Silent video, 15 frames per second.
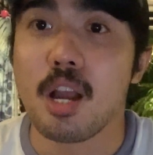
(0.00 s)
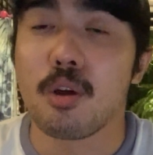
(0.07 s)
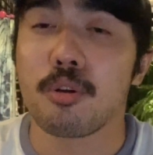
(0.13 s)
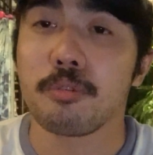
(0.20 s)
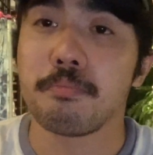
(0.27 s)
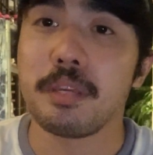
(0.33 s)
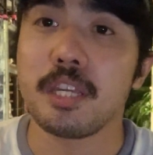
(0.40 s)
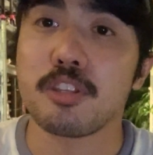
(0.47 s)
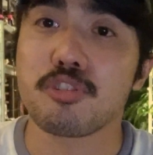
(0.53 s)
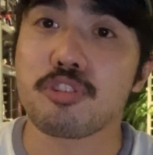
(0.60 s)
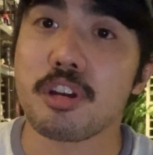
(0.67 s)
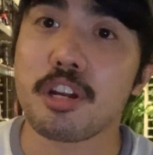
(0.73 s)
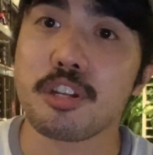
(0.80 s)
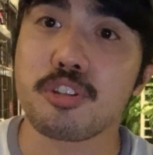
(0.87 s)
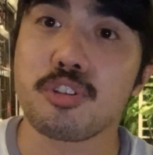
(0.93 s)
will be in
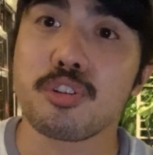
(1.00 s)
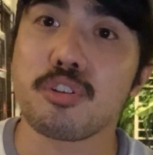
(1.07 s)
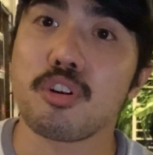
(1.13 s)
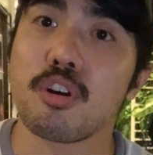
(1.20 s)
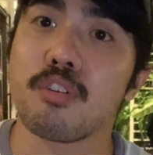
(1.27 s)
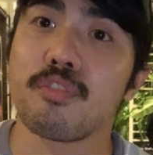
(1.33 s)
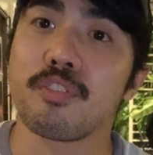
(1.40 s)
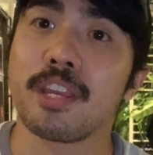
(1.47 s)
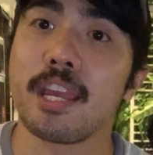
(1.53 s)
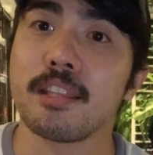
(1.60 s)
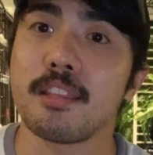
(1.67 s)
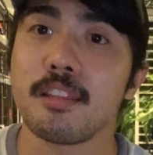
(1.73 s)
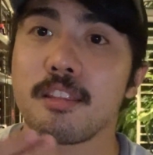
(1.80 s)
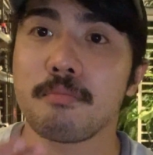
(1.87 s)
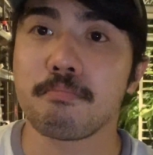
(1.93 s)
charge of
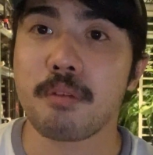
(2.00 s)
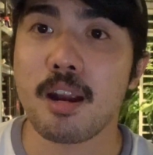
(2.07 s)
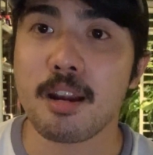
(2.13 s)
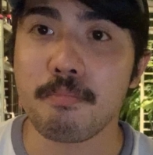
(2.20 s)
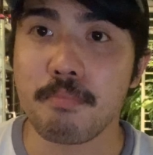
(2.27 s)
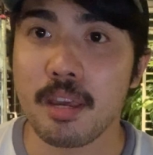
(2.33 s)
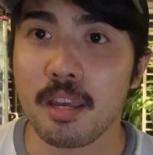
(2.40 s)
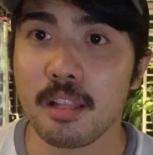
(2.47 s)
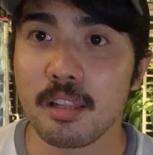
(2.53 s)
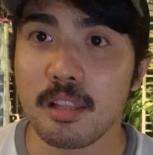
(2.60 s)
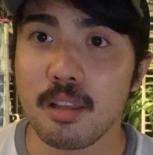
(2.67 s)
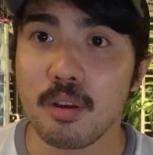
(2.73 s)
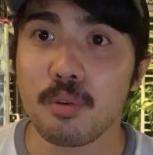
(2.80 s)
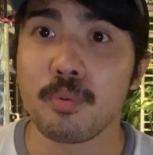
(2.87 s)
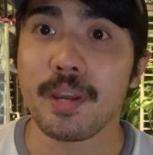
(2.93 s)
getting the barbell
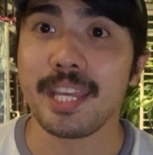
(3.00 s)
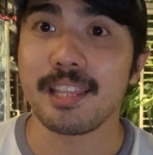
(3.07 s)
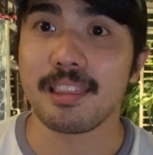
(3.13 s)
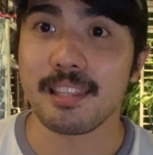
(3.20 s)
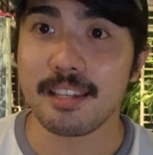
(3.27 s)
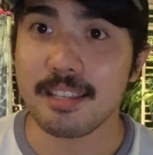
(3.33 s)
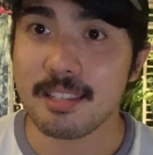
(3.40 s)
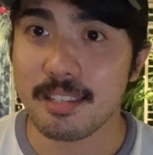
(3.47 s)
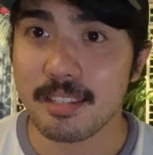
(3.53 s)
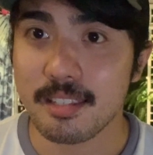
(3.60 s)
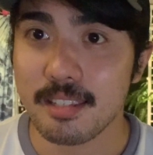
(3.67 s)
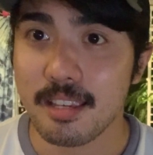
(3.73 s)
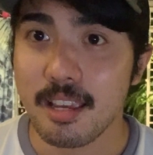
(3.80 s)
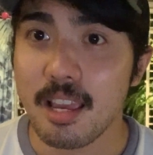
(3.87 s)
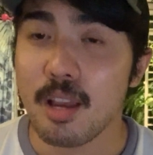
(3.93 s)
weightless
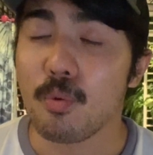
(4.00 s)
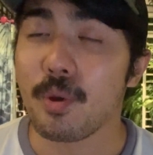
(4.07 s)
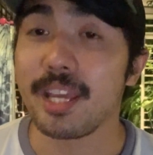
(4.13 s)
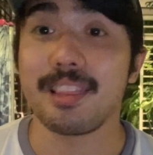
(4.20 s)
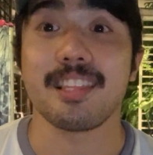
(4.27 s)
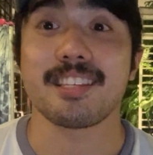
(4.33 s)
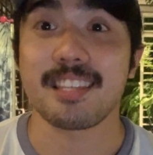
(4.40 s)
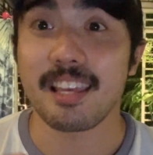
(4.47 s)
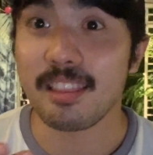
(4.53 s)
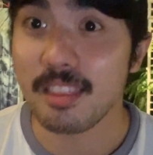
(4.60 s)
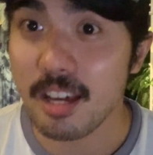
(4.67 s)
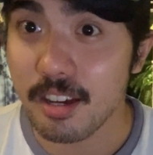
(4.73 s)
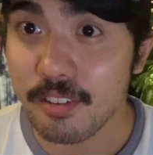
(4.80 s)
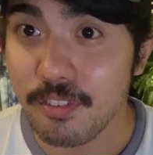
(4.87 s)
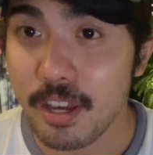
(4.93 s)

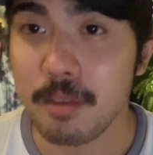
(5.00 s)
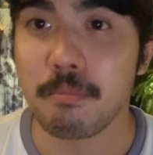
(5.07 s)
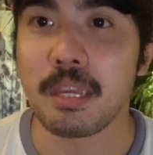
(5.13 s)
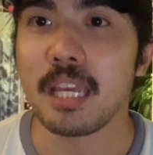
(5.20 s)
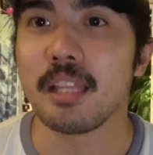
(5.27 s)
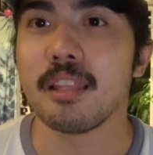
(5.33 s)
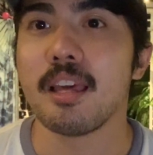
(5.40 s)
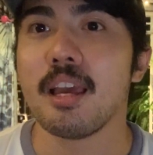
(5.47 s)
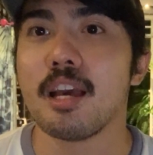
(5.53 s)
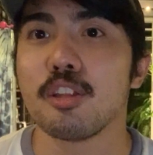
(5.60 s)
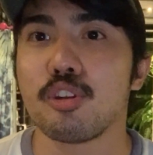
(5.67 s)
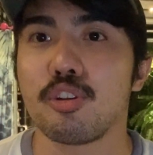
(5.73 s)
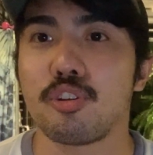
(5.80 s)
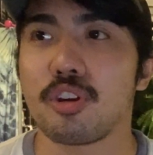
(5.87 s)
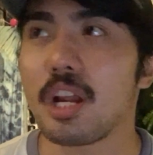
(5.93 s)
enough,
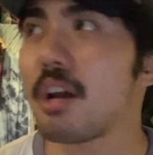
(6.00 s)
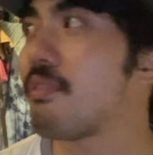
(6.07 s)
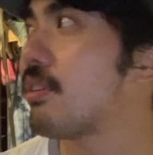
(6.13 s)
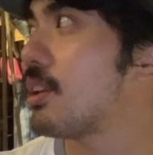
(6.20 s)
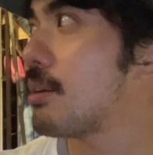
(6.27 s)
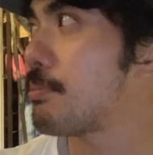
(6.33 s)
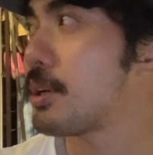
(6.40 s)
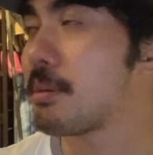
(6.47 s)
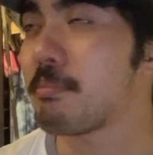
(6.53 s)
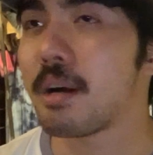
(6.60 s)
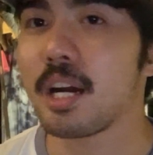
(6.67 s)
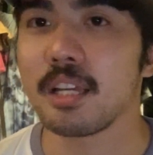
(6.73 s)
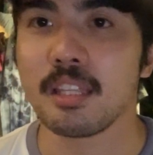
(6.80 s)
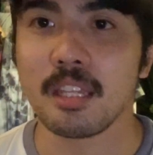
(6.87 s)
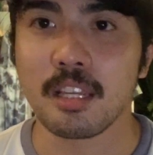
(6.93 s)
to travel up your
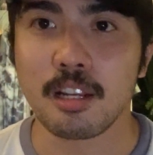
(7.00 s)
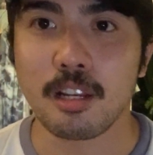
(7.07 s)
body,